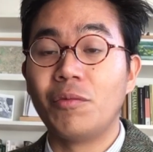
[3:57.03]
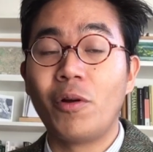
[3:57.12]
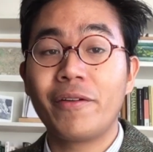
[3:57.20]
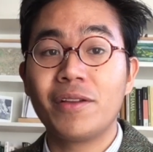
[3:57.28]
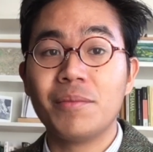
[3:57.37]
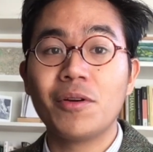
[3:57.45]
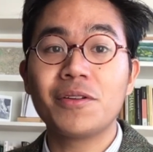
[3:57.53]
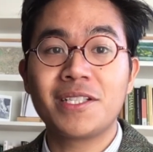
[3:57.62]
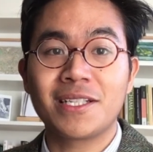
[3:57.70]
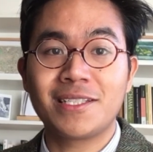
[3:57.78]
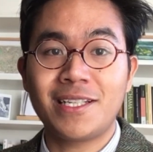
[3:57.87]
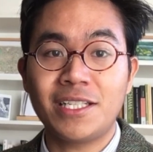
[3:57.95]
one of the most
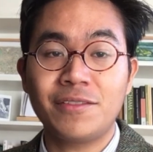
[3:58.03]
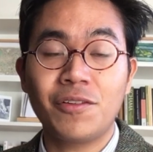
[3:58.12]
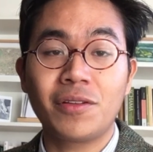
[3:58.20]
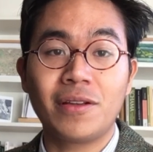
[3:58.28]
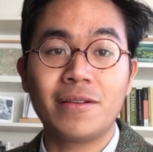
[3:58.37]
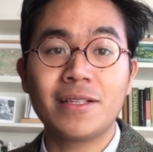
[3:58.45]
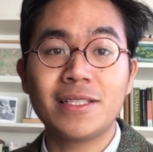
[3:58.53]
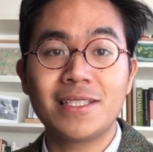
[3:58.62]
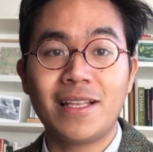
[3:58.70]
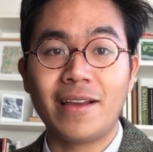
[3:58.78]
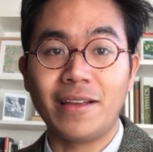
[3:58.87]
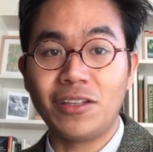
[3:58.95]
successful theories
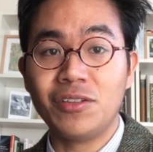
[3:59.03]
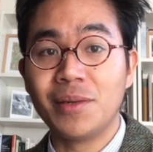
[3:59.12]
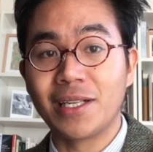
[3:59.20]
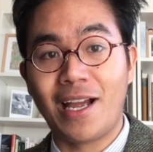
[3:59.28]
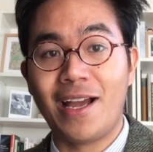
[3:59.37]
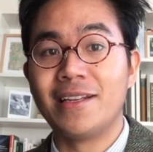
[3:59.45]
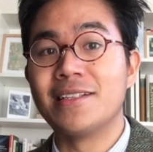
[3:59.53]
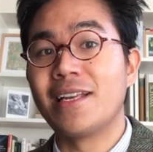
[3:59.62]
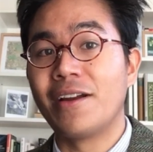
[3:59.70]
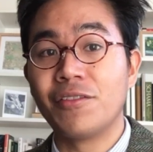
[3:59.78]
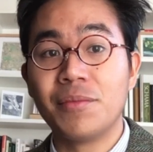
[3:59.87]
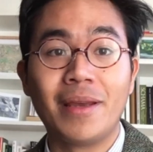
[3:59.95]
that humankind has
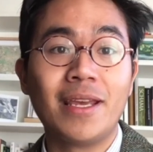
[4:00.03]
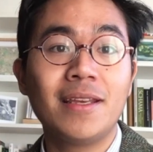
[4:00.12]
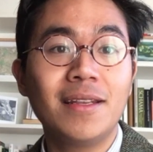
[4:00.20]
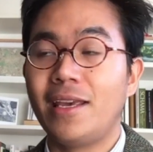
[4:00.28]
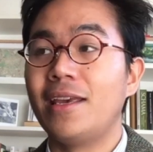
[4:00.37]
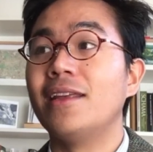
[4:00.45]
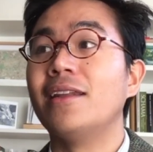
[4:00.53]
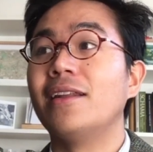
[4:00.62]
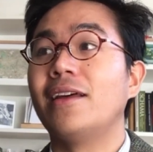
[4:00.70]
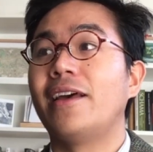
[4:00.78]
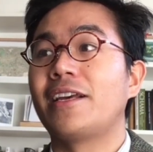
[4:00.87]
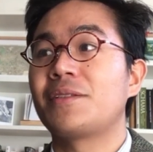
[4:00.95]
ever made in
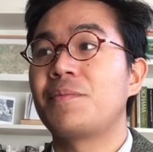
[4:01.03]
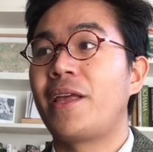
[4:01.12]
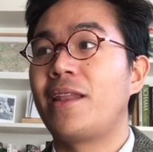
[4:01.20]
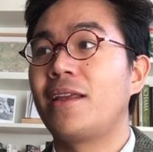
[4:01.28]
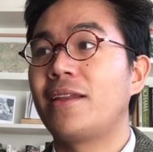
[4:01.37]
explaining